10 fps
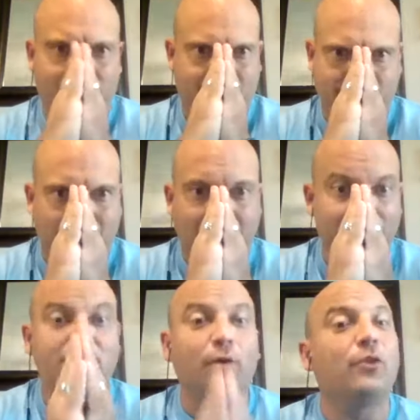I am
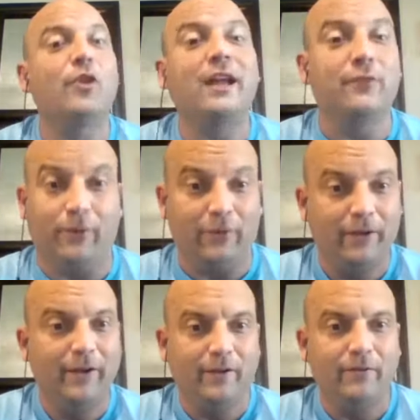so thankful
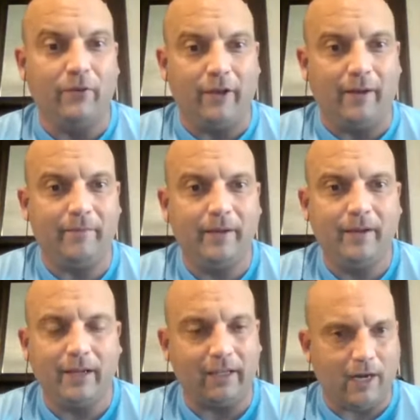for them.
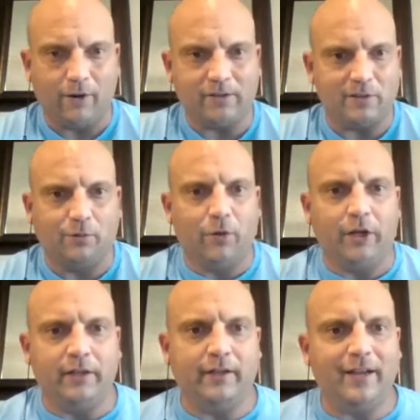And Kara's still
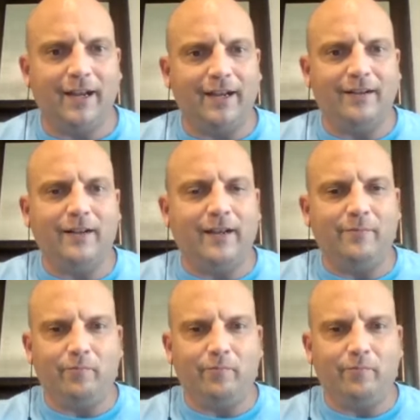running today and